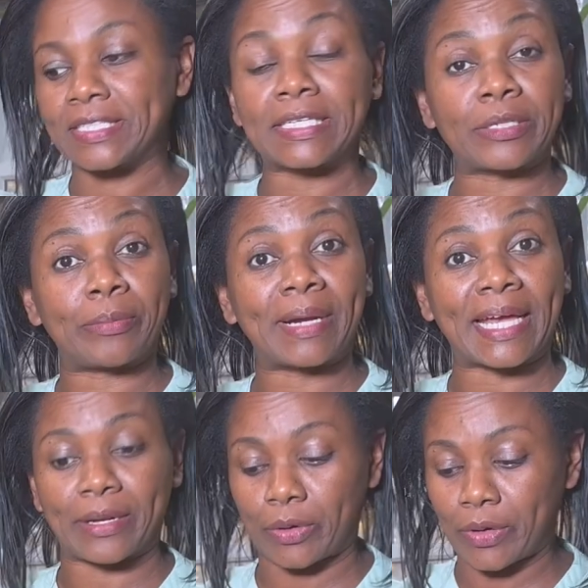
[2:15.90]
in the
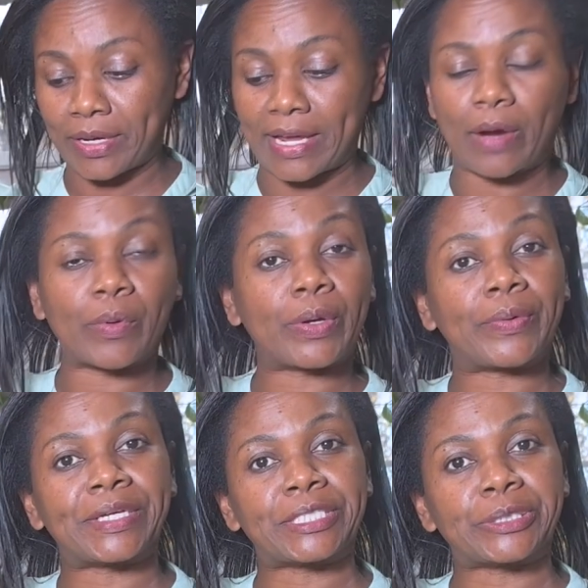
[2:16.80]
blender. Now we're
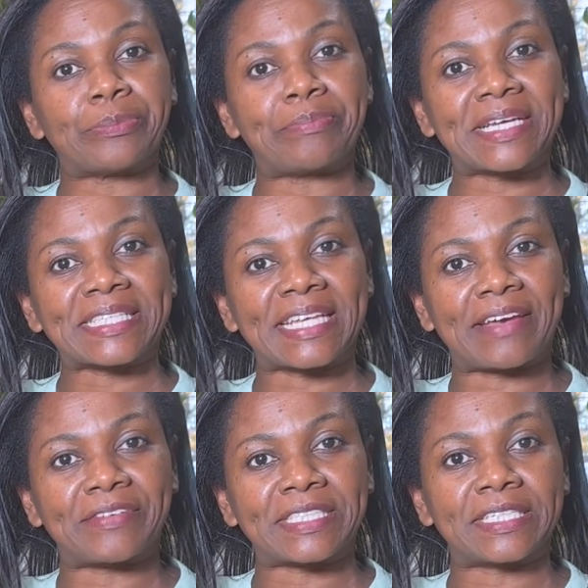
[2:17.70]
going to mix
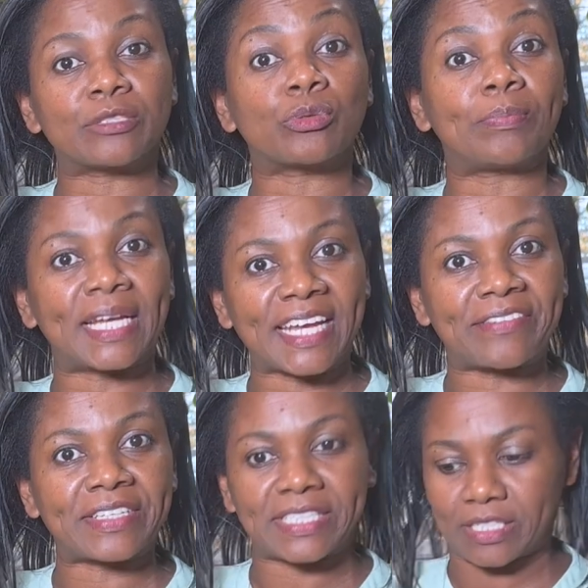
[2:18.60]
everything, to blend
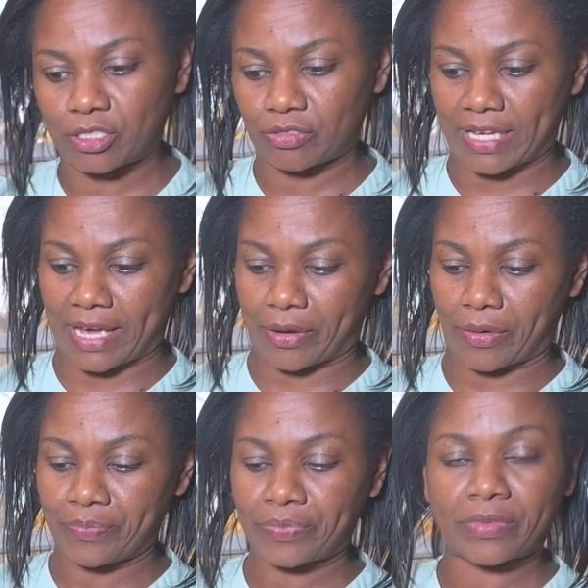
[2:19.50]
everything together.
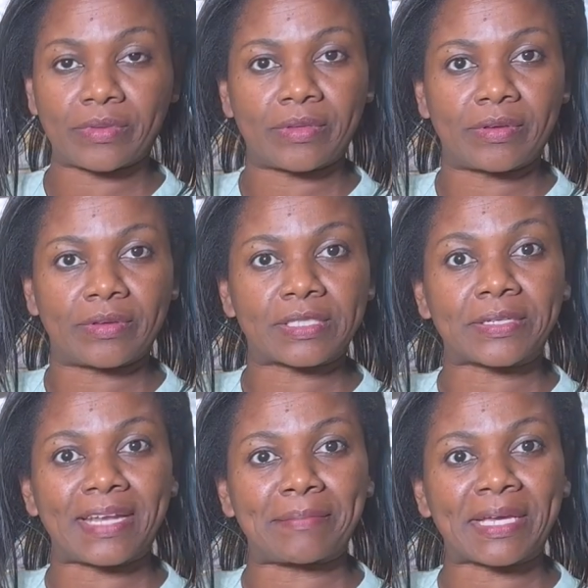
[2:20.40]
It's
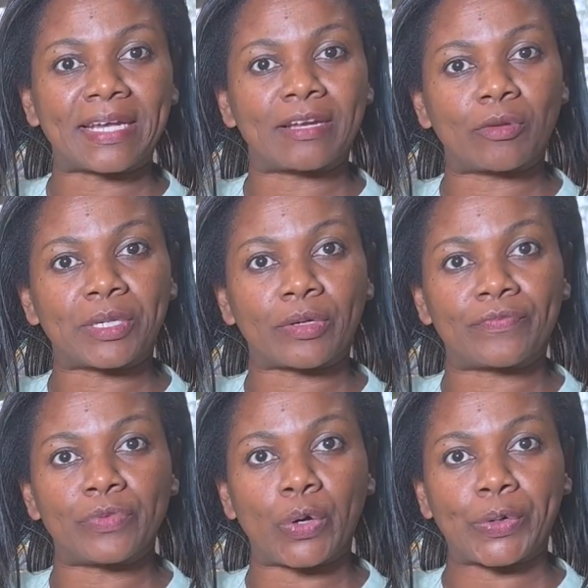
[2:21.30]
gonna make a little bit of
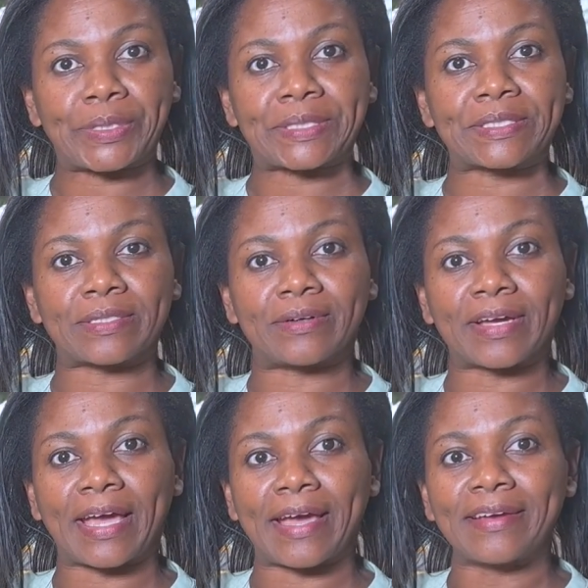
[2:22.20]
noise,
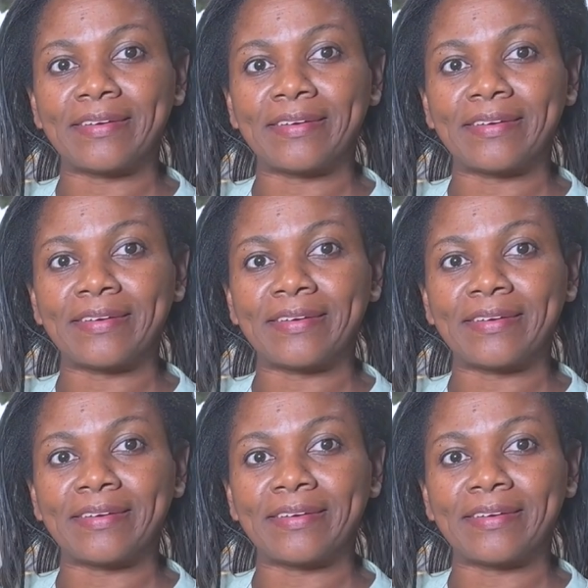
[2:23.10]
okay?